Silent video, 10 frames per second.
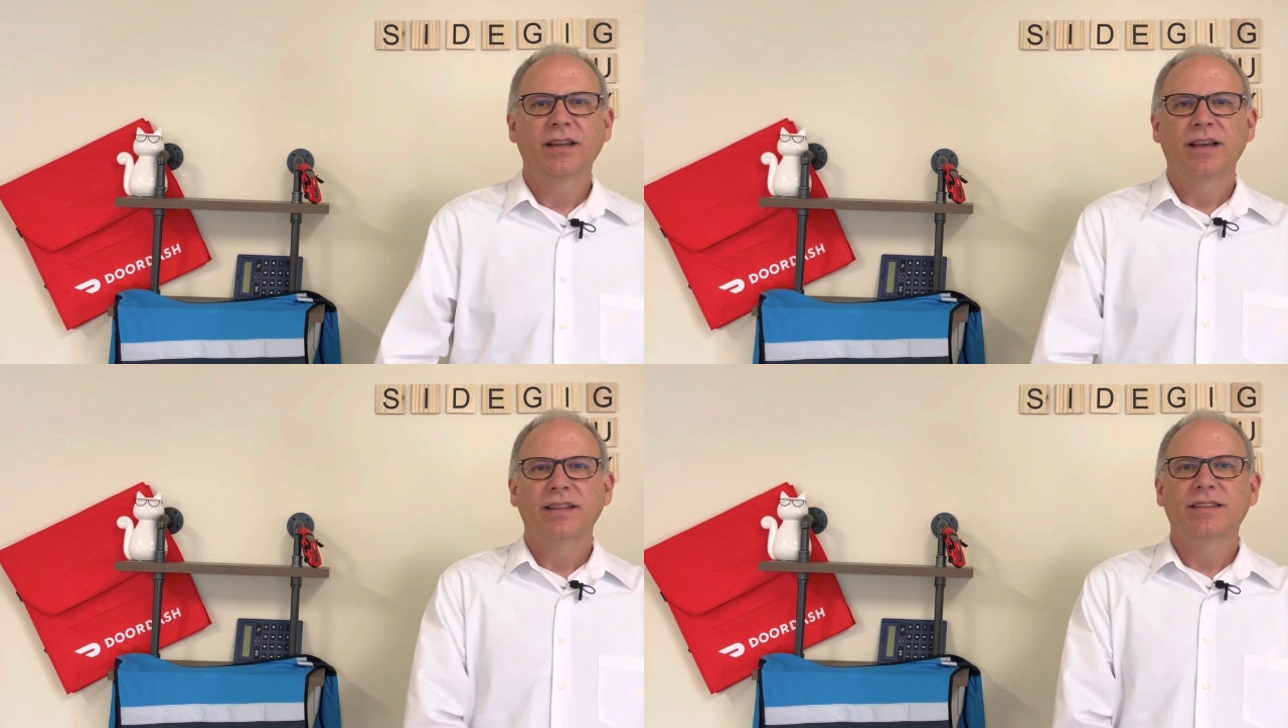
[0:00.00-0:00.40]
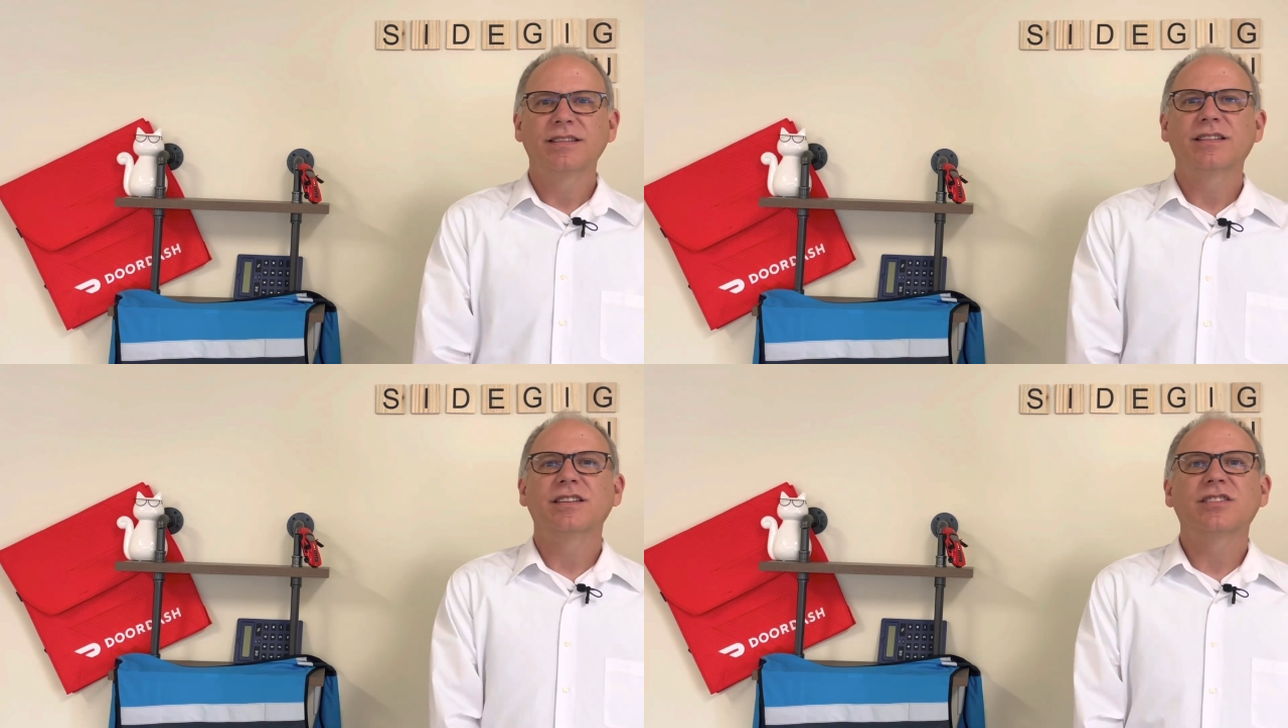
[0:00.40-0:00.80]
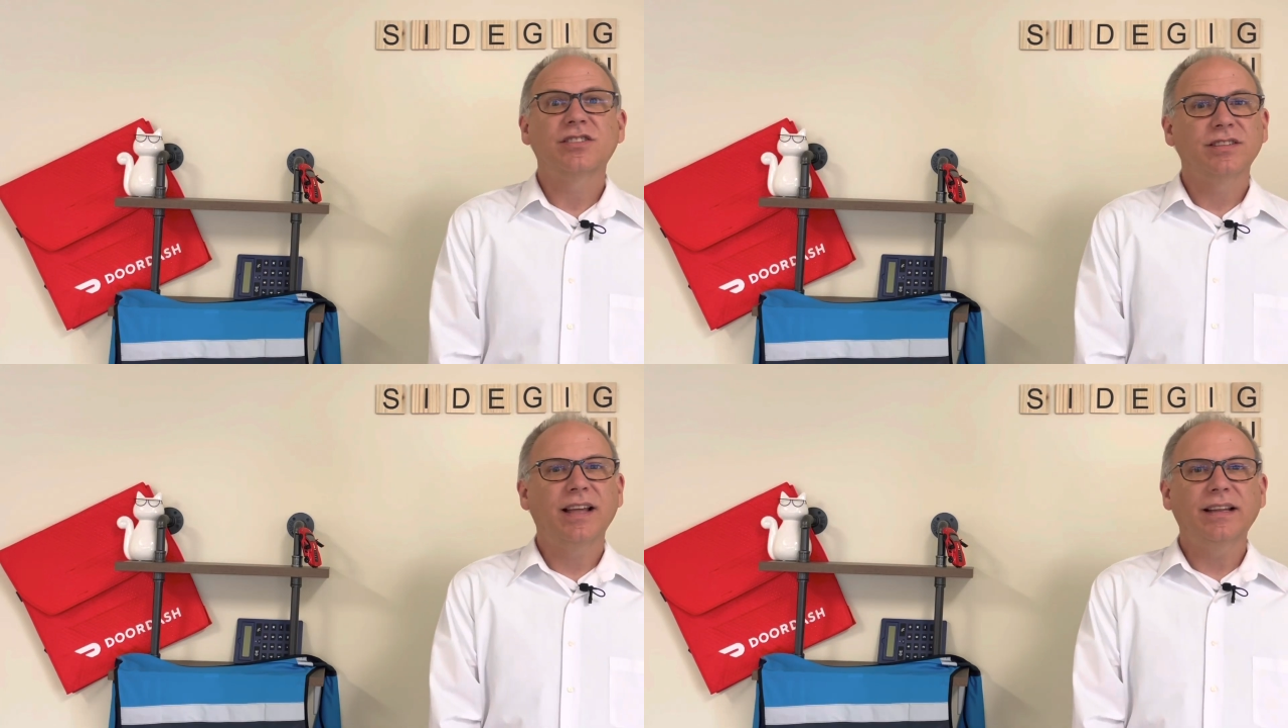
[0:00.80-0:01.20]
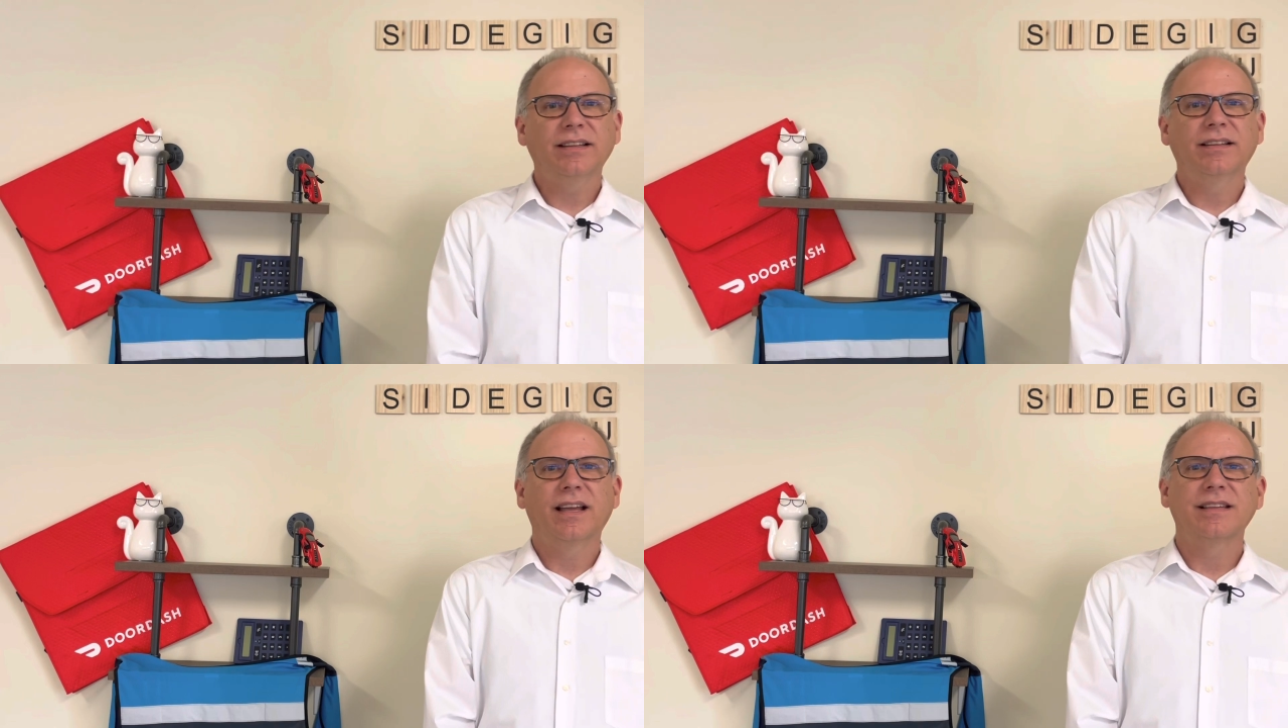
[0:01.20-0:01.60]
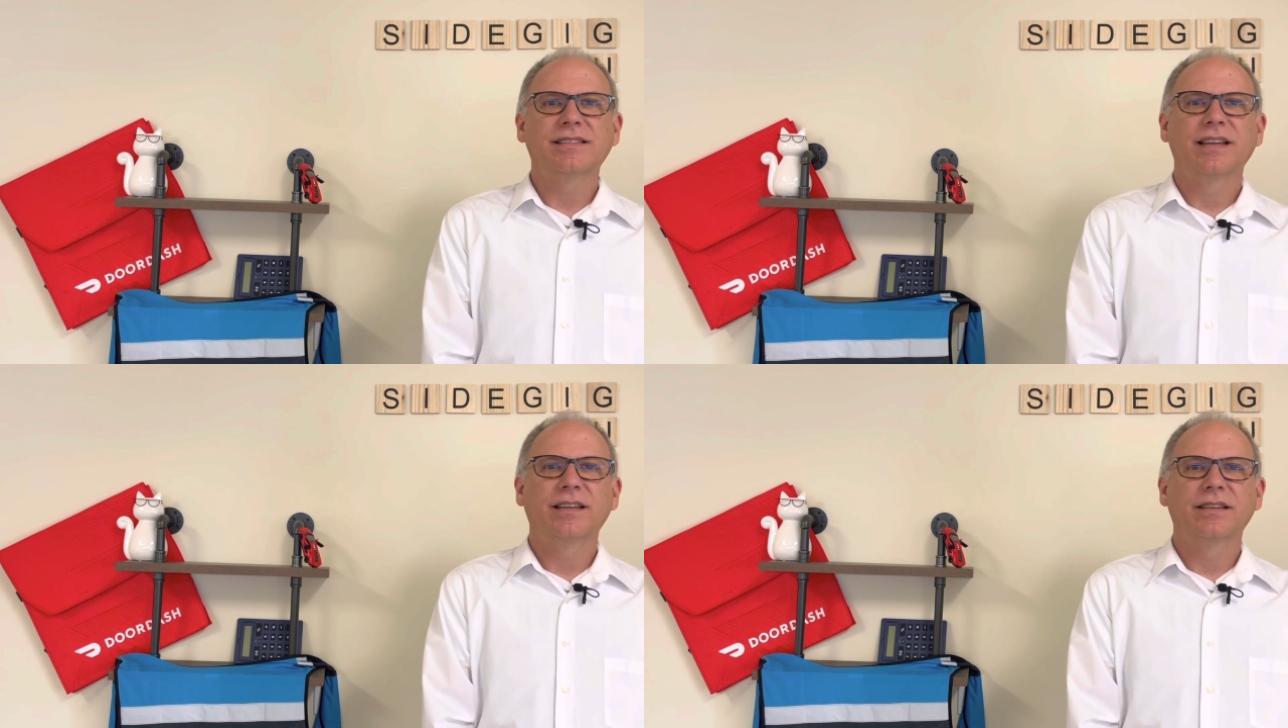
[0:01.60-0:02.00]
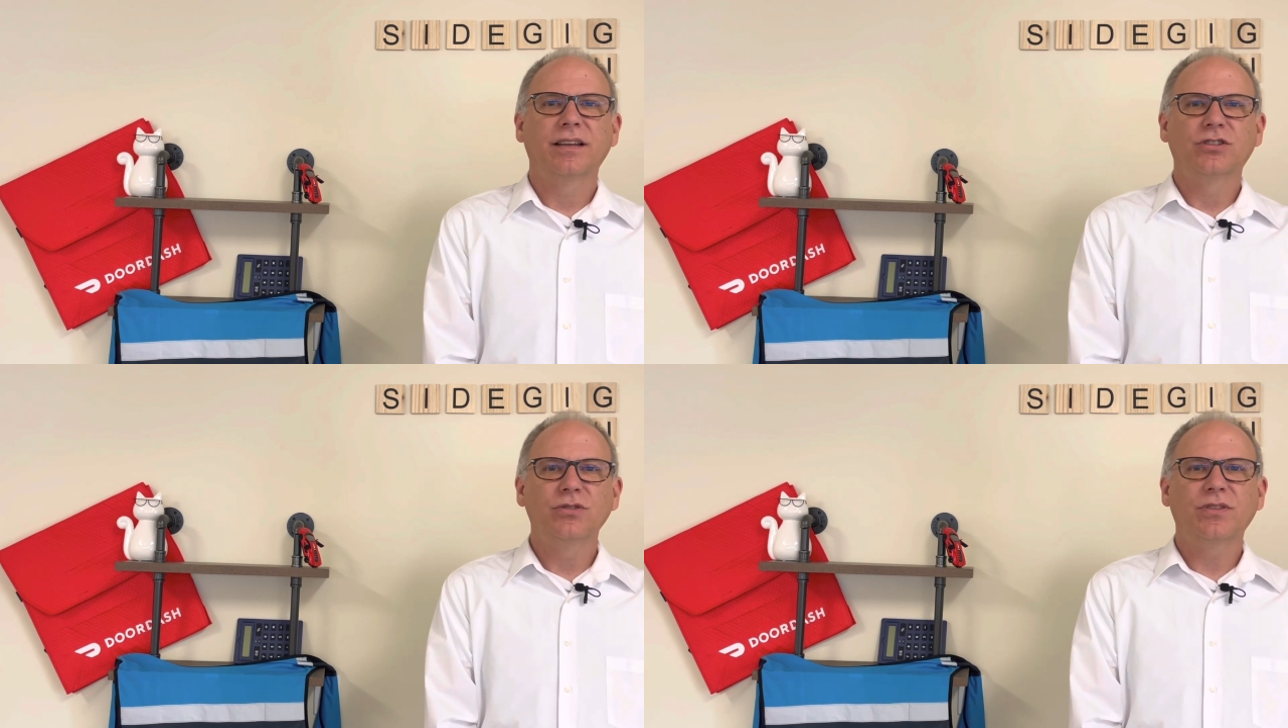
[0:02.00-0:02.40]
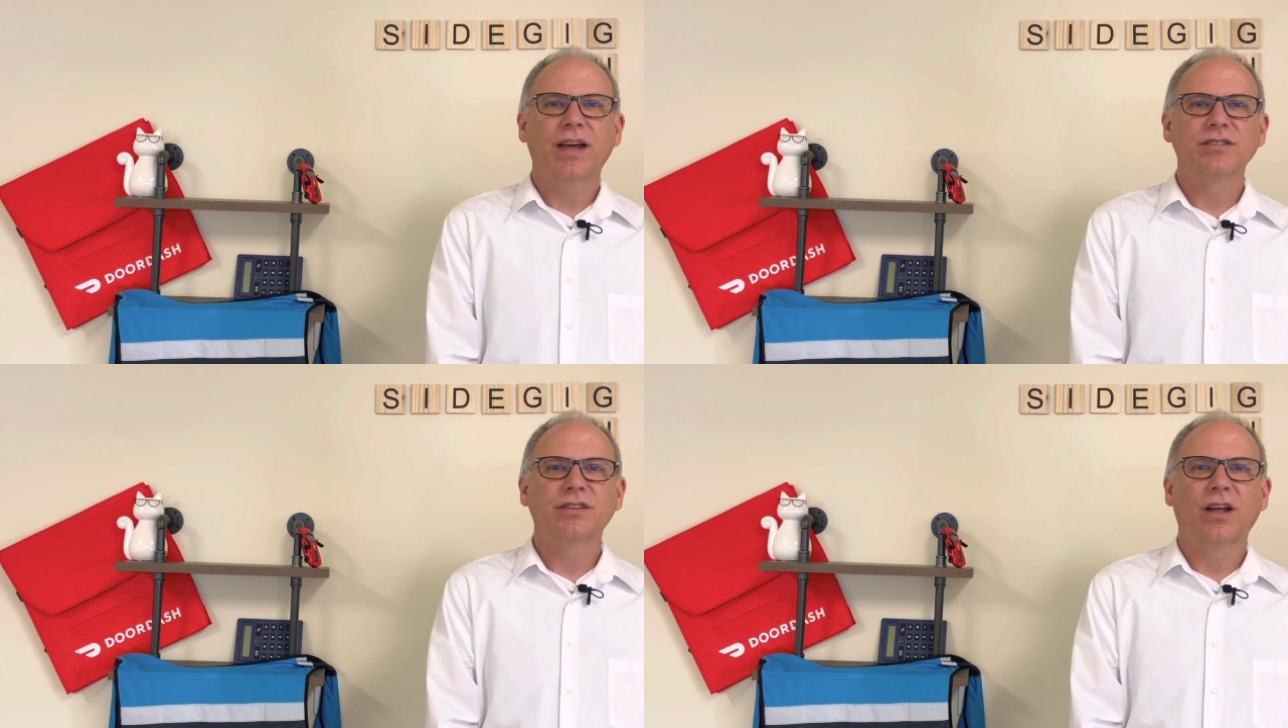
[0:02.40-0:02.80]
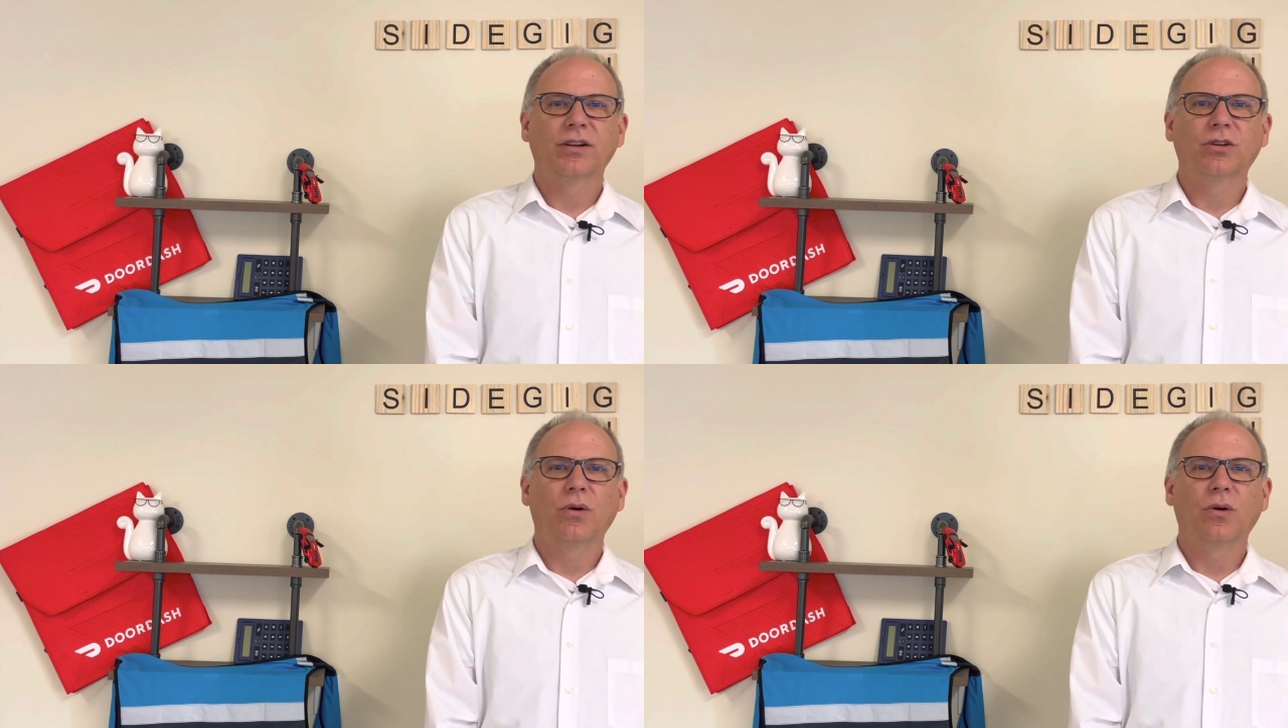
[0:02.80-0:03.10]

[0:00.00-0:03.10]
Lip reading: This is slightly less than the $2,000